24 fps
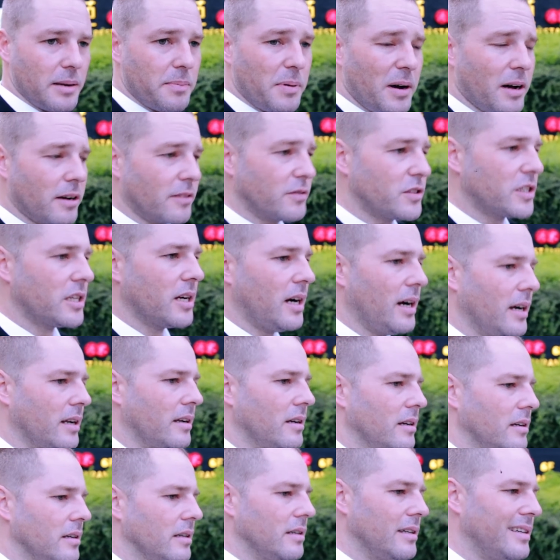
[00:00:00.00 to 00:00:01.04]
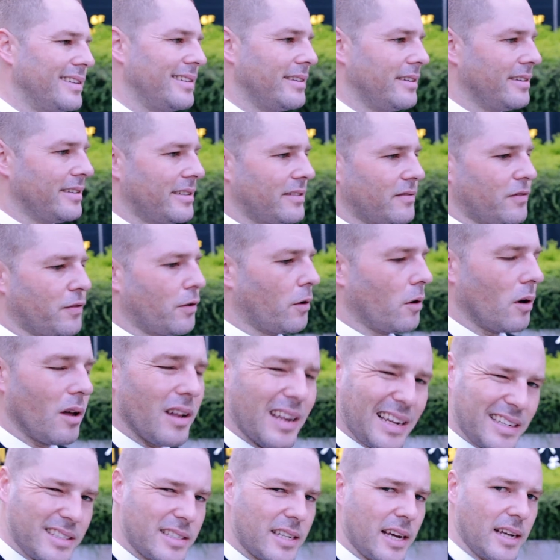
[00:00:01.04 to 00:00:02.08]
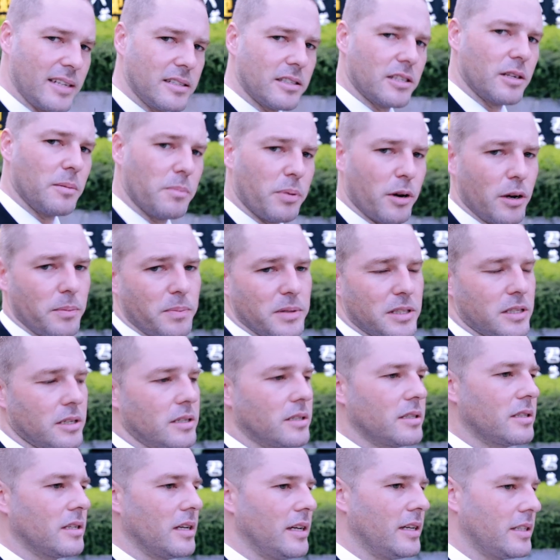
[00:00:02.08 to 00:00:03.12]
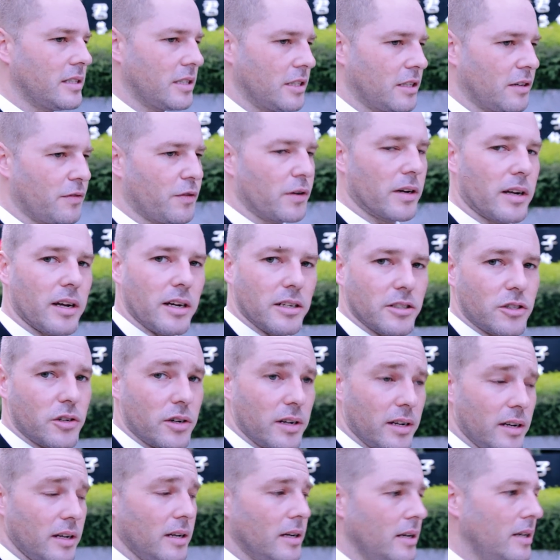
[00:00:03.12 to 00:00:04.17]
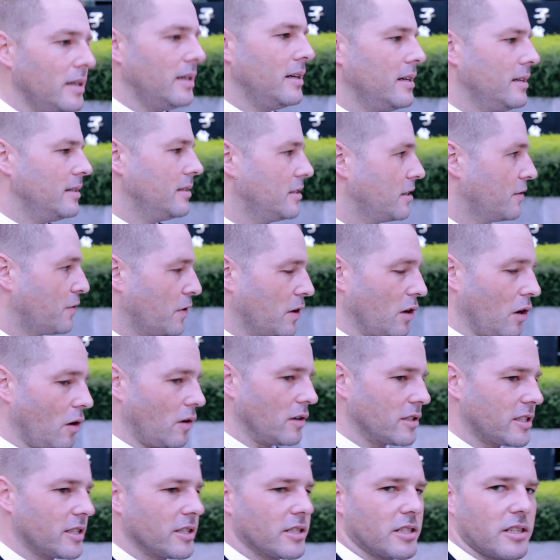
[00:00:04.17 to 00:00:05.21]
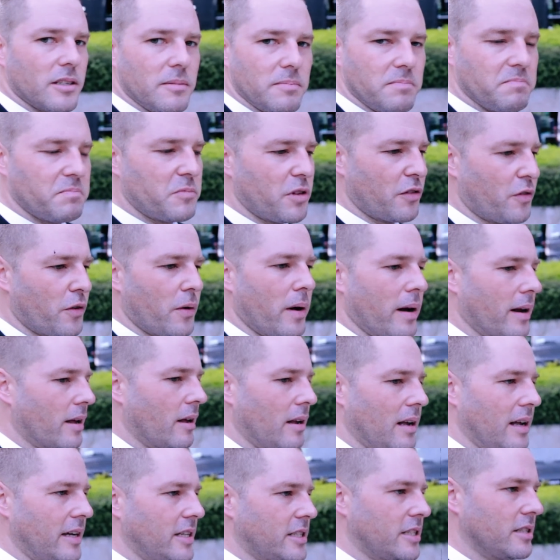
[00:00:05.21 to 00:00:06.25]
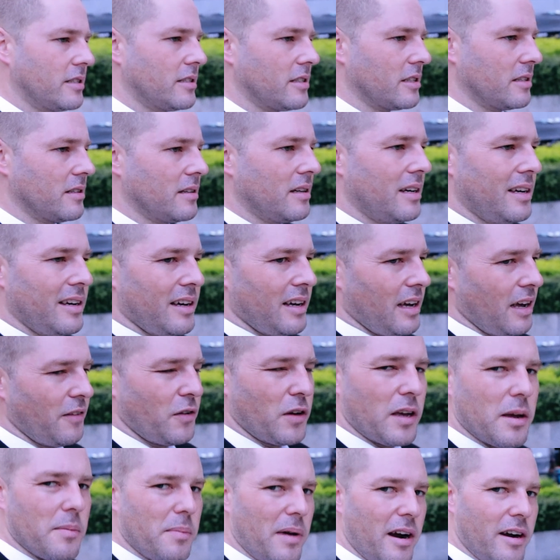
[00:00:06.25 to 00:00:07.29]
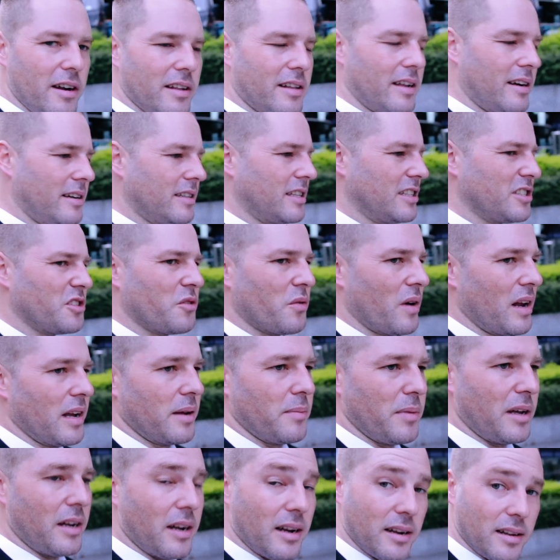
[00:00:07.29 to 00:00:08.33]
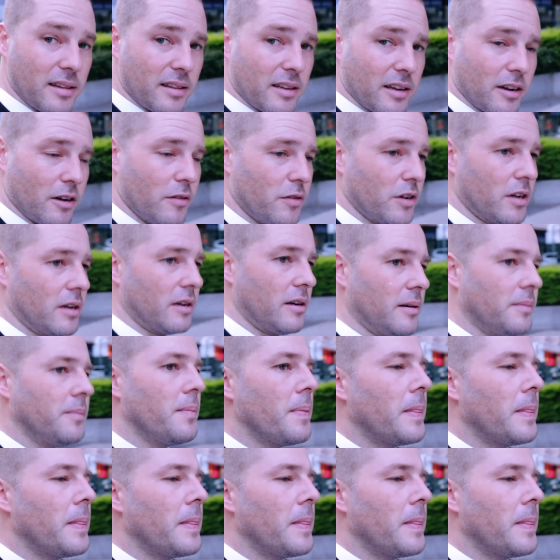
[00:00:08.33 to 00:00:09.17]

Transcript: part of China, for all intents and purposes, it's a different country, different law system, different regulations, and if you get married there, it doesn't really mean anything over here.